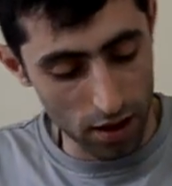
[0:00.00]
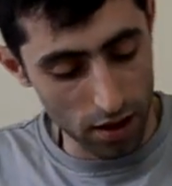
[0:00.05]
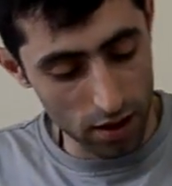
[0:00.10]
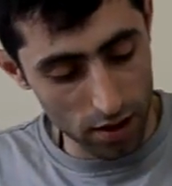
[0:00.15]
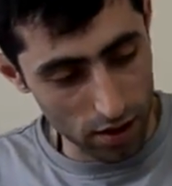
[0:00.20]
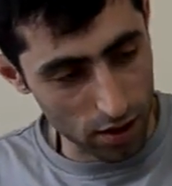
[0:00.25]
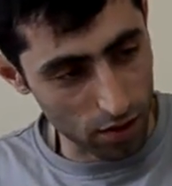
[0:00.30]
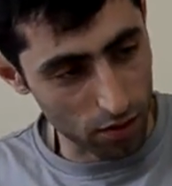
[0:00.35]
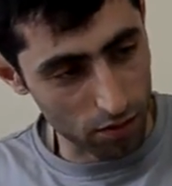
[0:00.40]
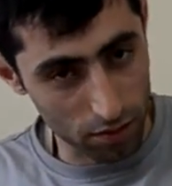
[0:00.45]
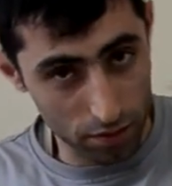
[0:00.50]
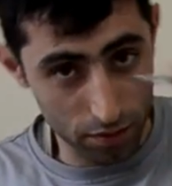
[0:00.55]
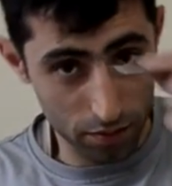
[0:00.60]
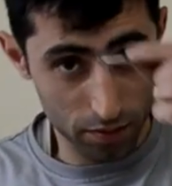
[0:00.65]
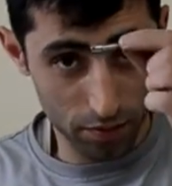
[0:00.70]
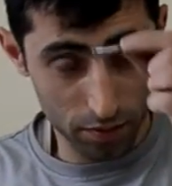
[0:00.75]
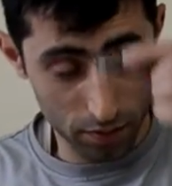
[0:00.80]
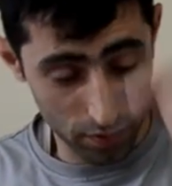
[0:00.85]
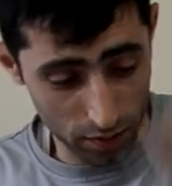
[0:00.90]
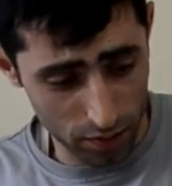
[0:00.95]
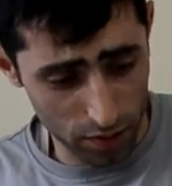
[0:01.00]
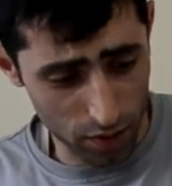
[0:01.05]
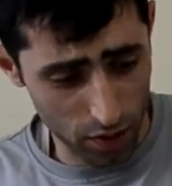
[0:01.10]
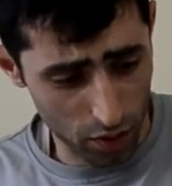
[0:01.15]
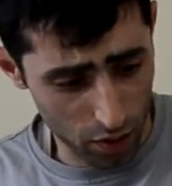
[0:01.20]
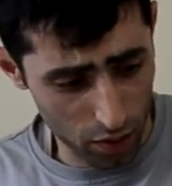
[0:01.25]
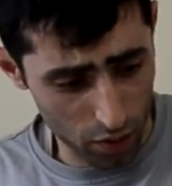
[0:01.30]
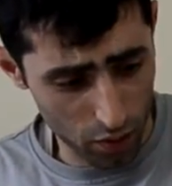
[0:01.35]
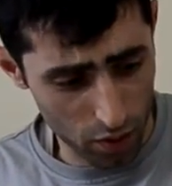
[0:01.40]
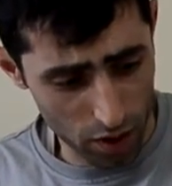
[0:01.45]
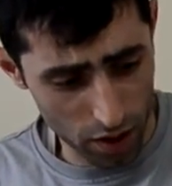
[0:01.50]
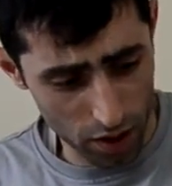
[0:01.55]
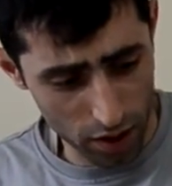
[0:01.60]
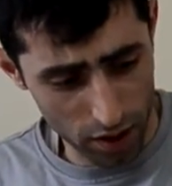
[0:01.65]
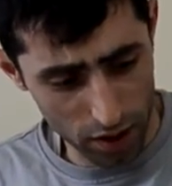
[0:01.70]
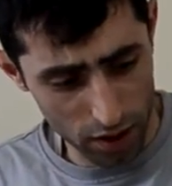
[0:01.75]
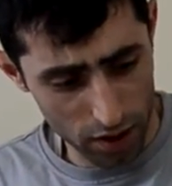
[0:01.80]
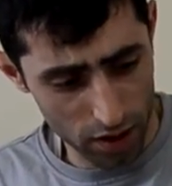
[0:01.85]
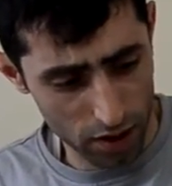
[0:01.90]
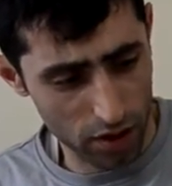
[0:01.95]
So those one
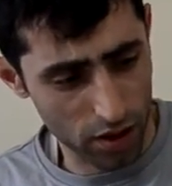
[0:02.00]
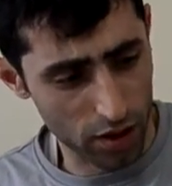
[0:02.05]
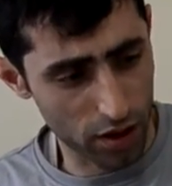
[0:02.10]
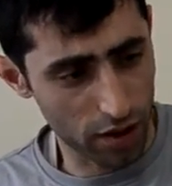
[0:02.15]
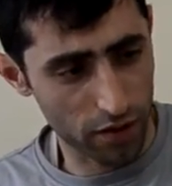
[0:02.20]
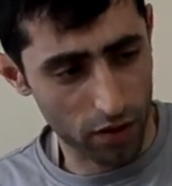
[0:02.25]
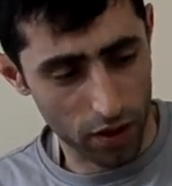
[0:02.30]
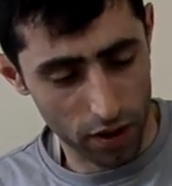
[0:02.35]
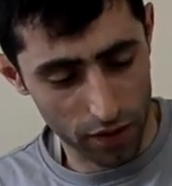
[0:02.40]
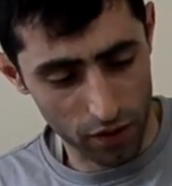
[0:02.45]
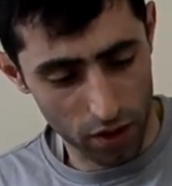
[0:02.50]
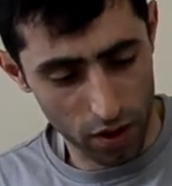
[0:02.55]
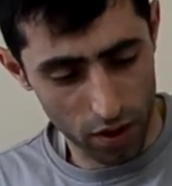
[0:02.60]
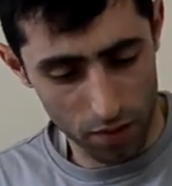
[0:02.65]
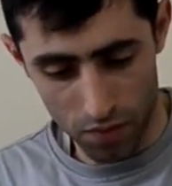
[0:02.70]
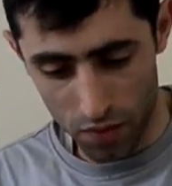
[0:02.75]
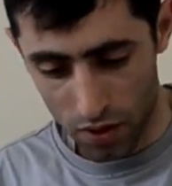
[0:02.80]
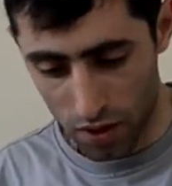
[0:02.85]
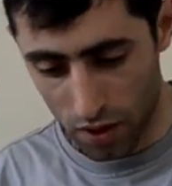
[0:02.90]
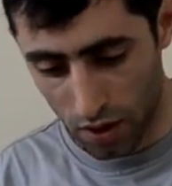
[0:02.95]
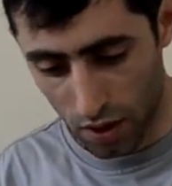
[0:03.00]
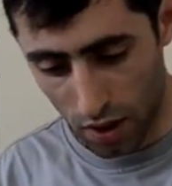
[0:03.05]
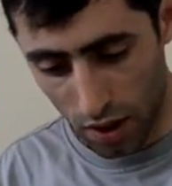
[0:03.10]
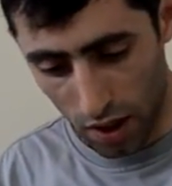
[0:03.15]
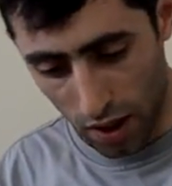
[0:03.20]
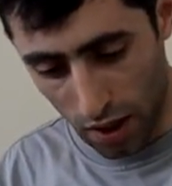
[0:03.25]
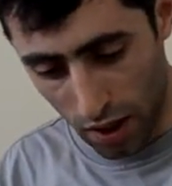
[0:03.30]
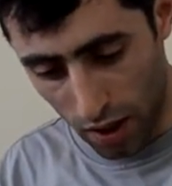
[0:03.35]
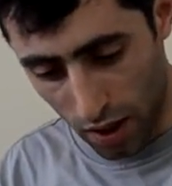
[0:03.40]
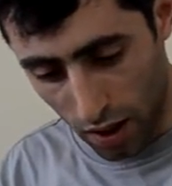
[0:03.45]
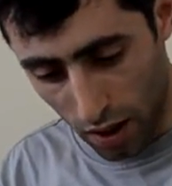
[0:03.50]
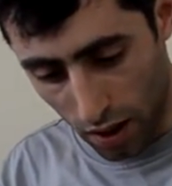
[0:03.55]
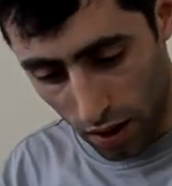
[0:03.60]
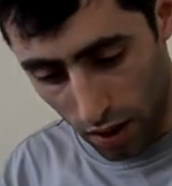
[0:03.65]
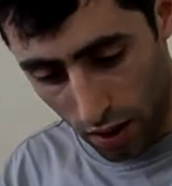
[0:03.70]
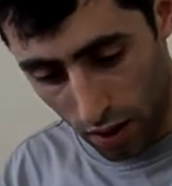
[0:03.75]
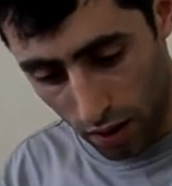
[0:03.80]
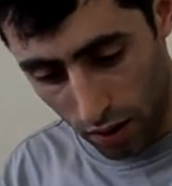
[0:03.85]
is 35 grams. Uh,